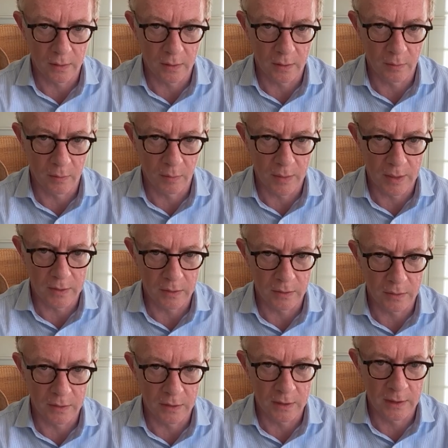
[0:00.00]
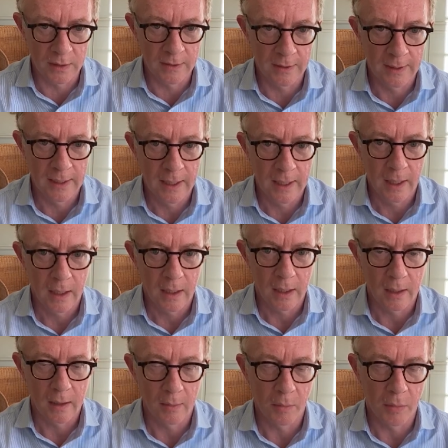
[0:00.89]
MASLD,
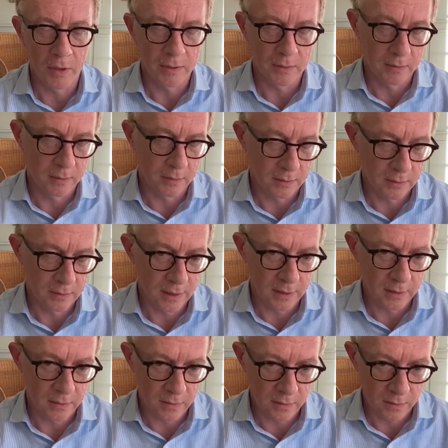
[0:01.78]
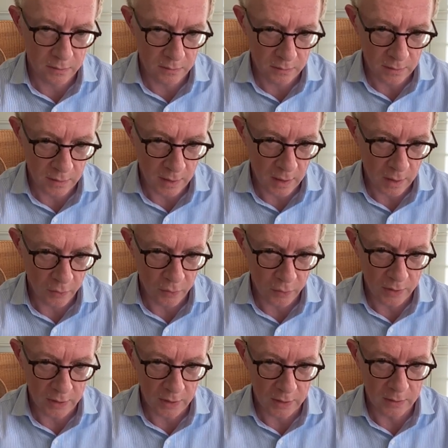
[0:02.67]
but that's how you
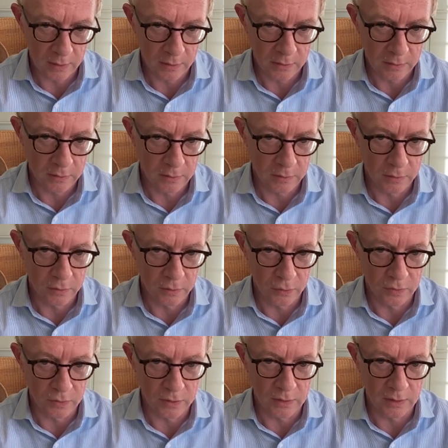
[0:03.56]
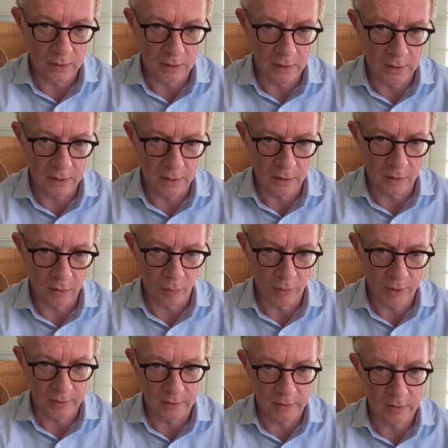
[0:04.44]
can use it in clinical
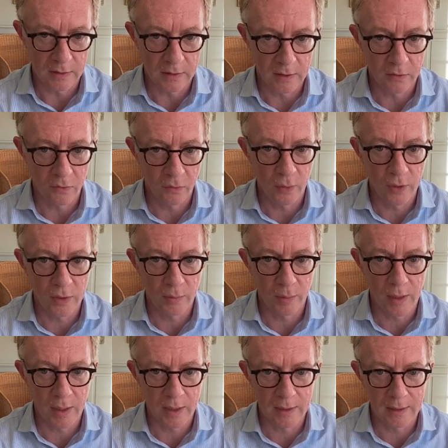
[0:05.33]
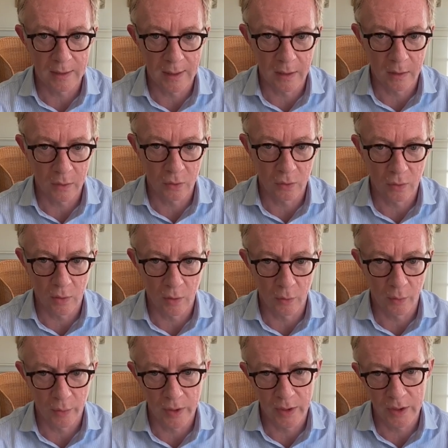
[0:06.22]
practice. If we apply it now to our
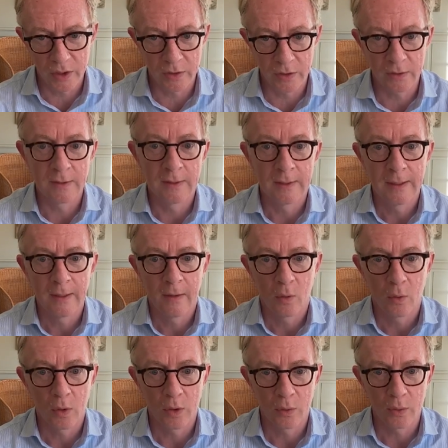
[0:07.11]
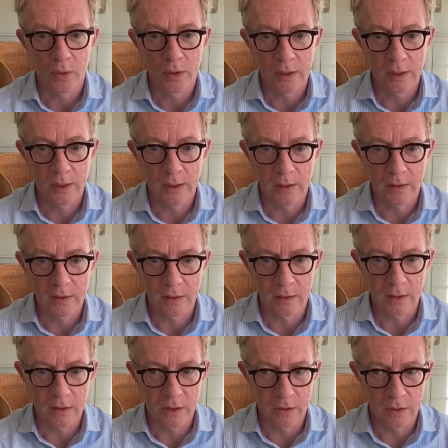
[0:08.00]
patient, what we need as
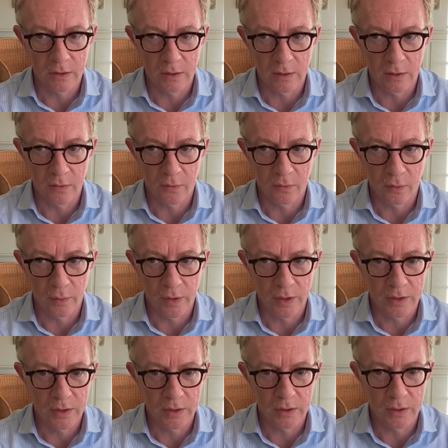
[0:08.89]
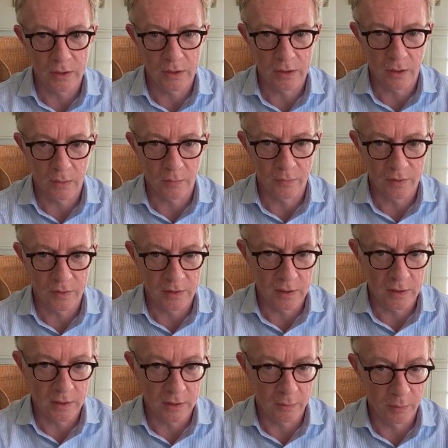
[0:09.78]
additional information is
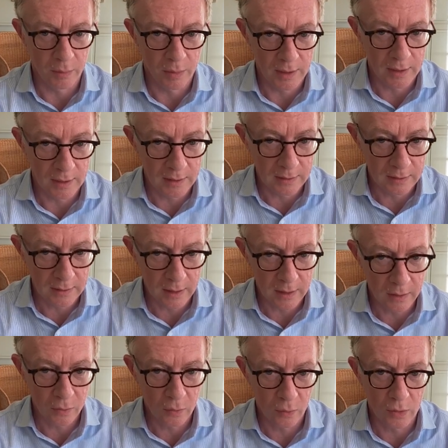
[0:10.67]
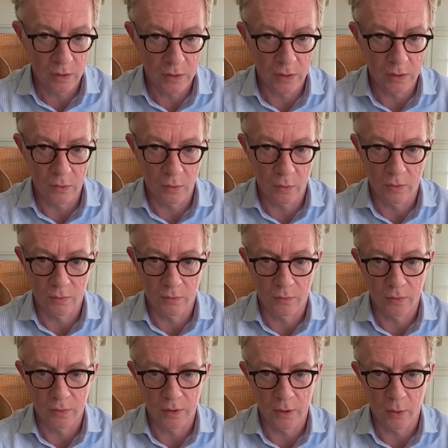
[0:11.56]
obviously the platelet count, which is
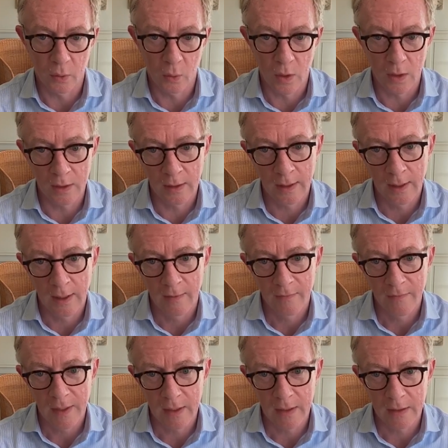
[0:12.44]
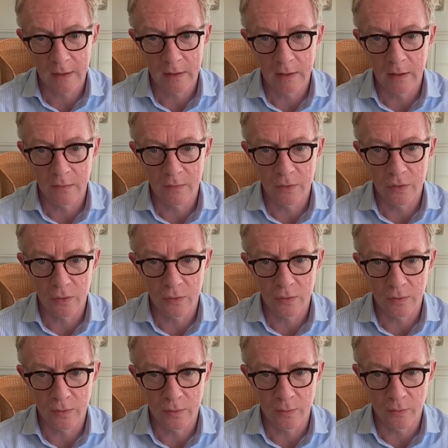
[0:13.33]
141, and it gives you a
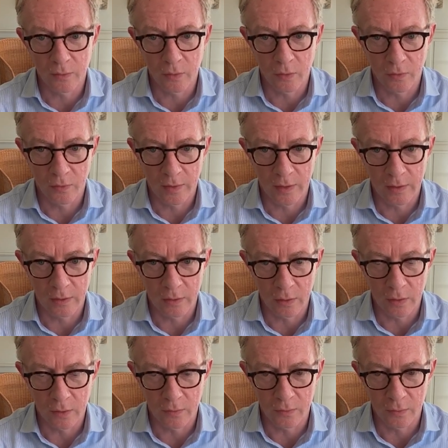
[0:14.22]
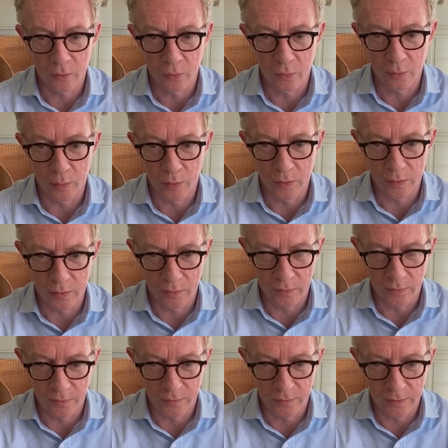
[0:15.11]
FIB4 value of
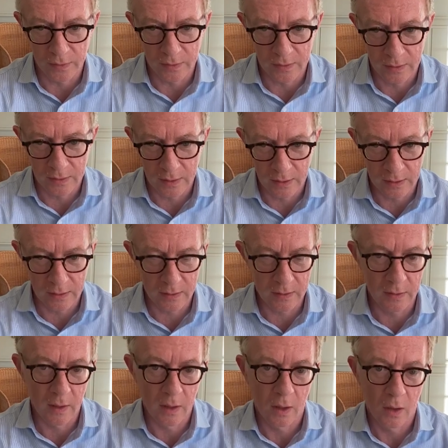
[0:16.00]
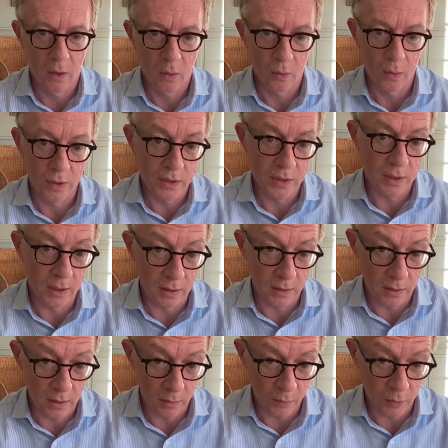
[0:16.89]
2.56, which then
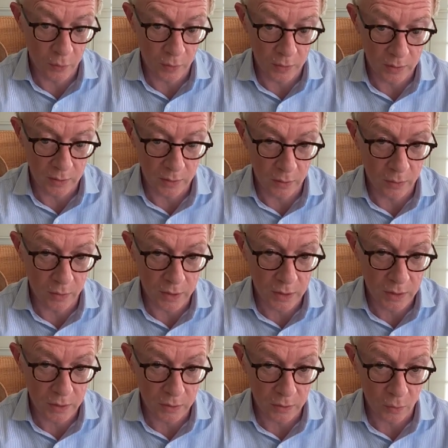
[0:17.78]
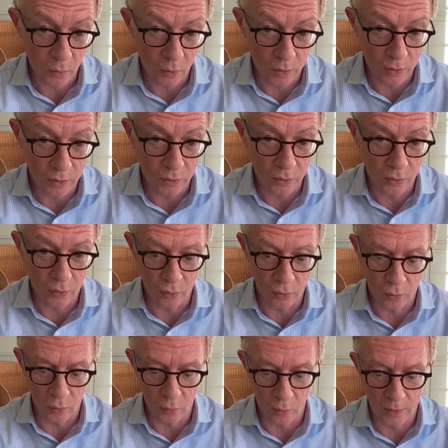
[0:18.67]
comes with the question what to
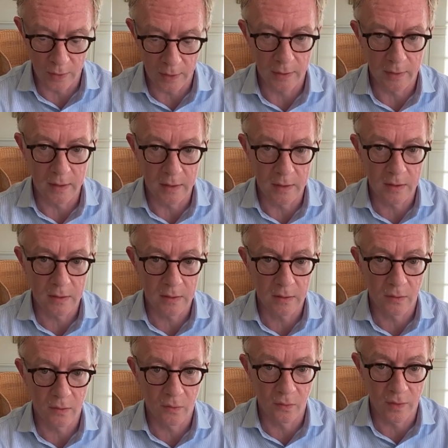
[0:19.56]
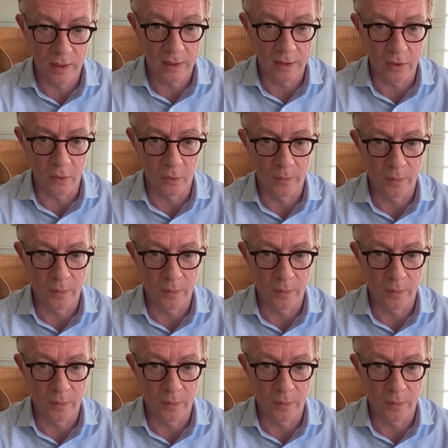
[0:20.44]
do with this value.